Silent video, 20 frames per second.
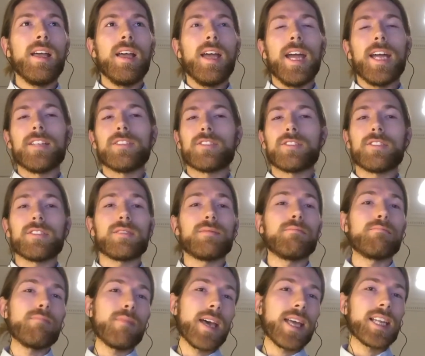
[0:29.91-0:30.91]
answer as
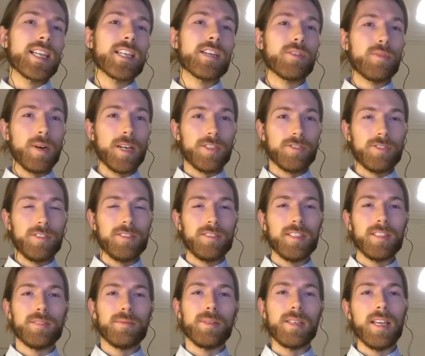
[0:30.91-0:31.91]
many questions
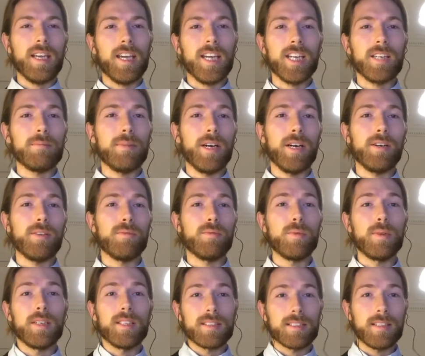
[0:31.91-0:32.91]
as we can about
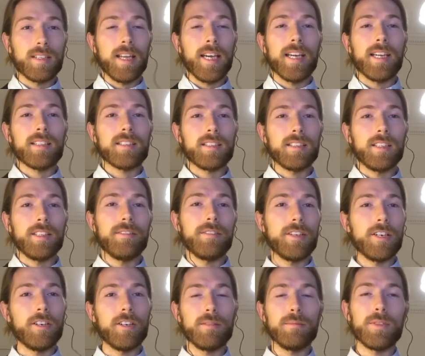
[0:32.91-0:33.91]
what it's like to live
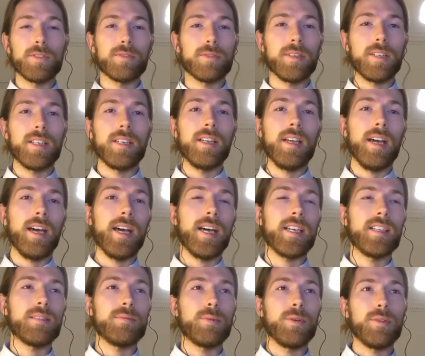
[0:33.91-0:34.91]
here in Madrid
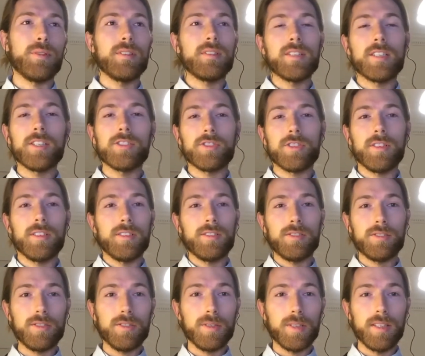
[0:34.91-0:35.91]
as both a teacher and a
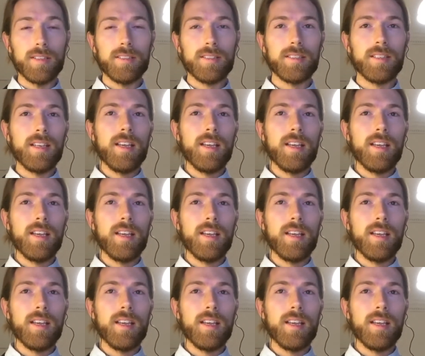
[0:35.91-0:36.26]
student.